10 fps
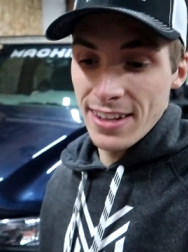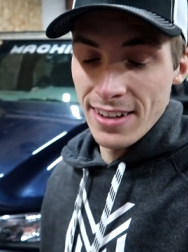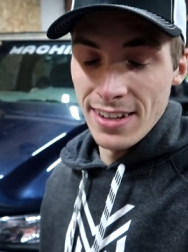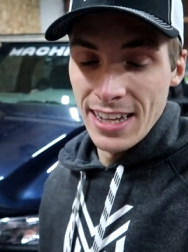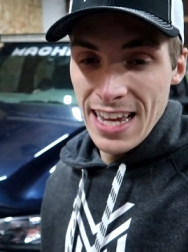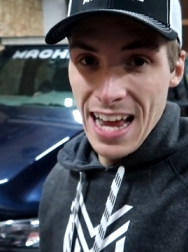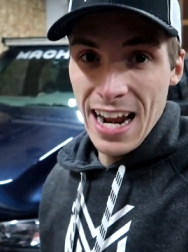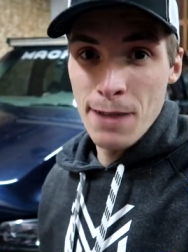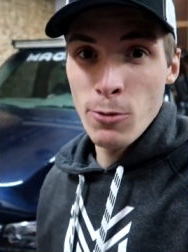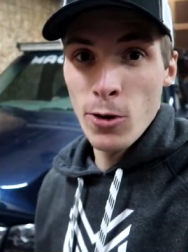deal,
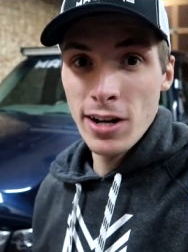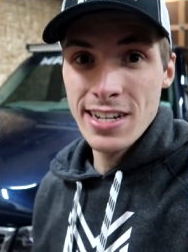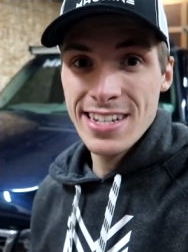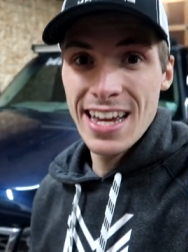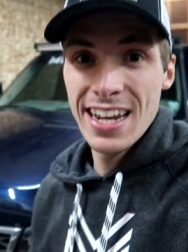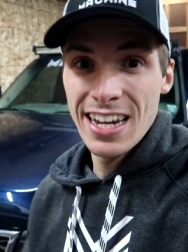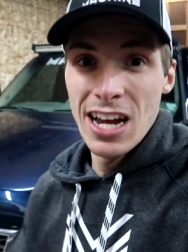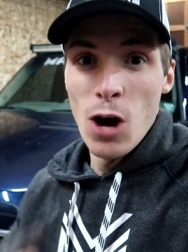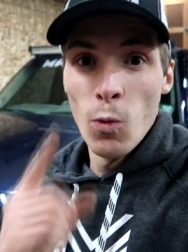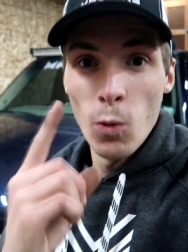and I'm going to
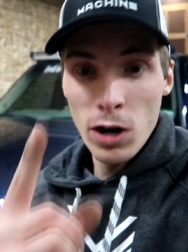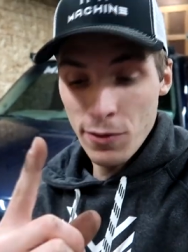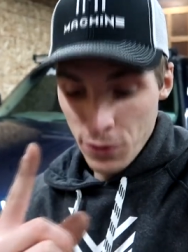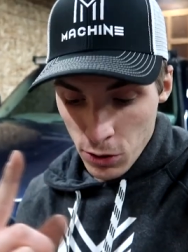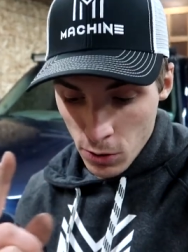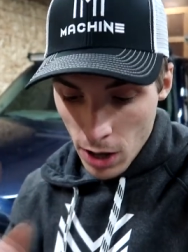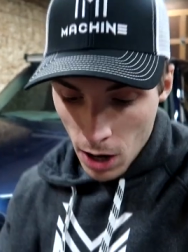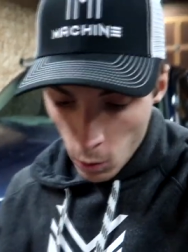send one of you